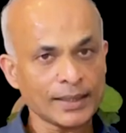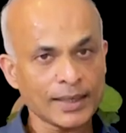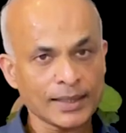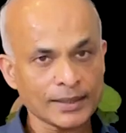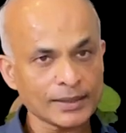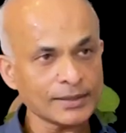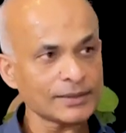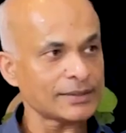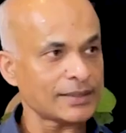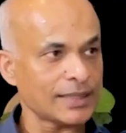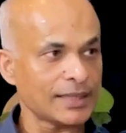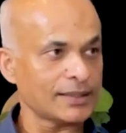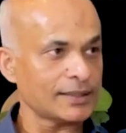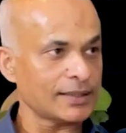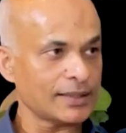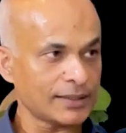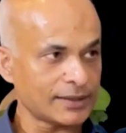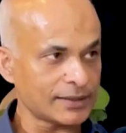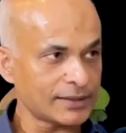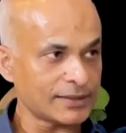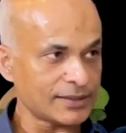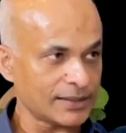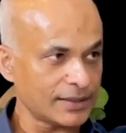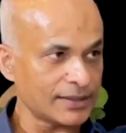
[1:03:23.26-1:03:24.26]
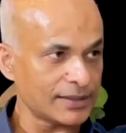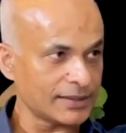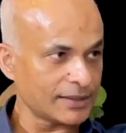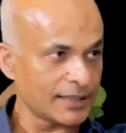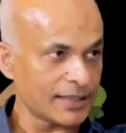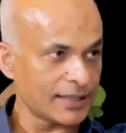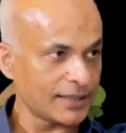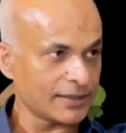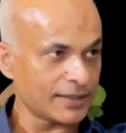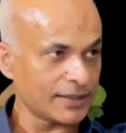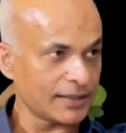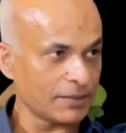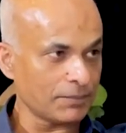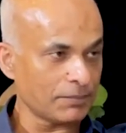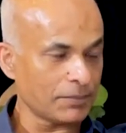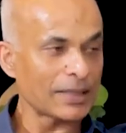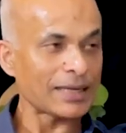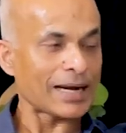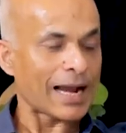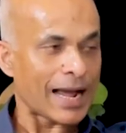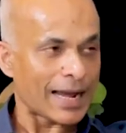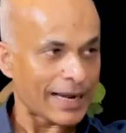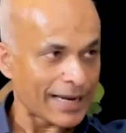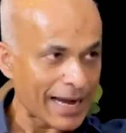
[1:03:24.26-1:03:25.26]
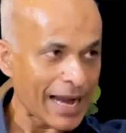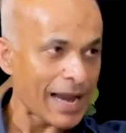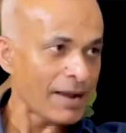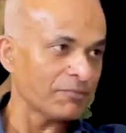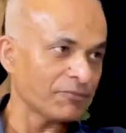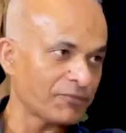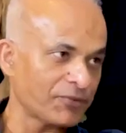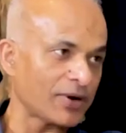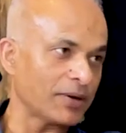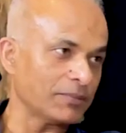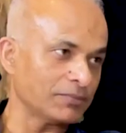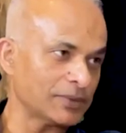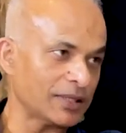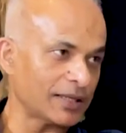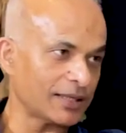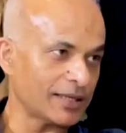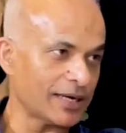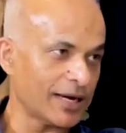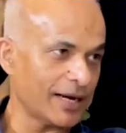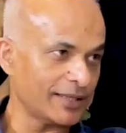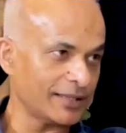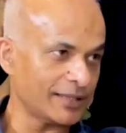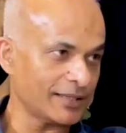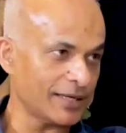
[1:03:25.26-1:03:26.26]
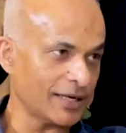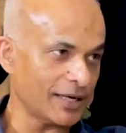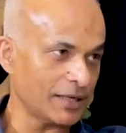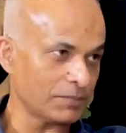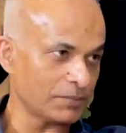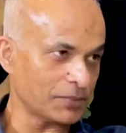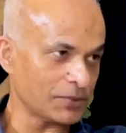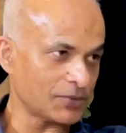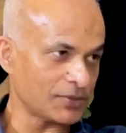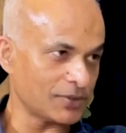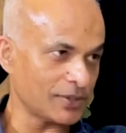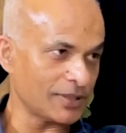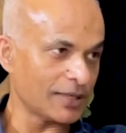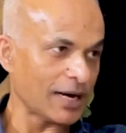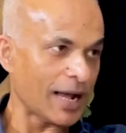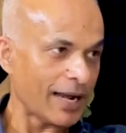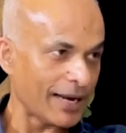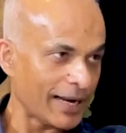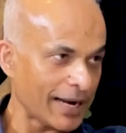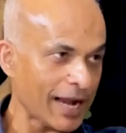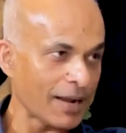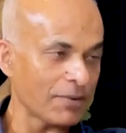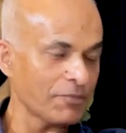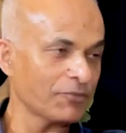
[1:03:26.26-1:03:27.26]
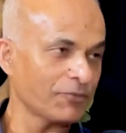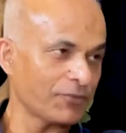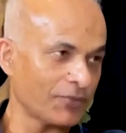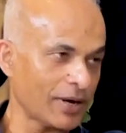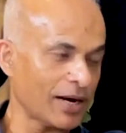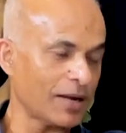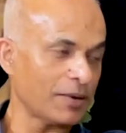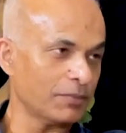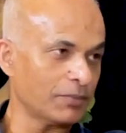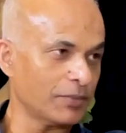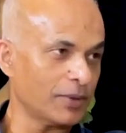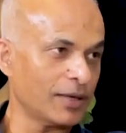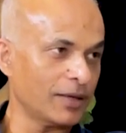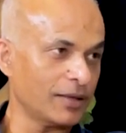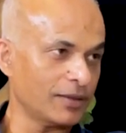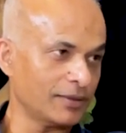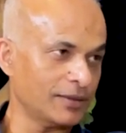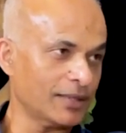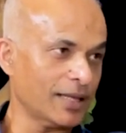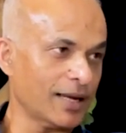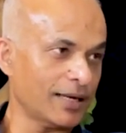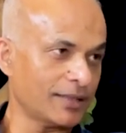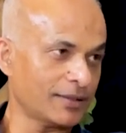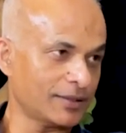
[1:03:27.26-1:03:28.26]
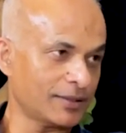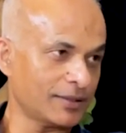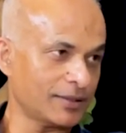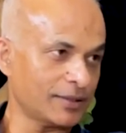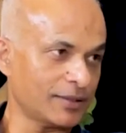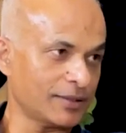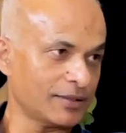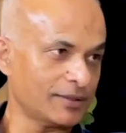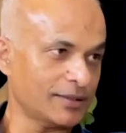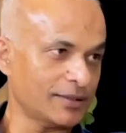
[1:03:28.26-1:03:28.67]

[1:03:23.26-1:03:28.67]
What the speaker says: can understand that it's irritating. But I am from that 99%. I am from that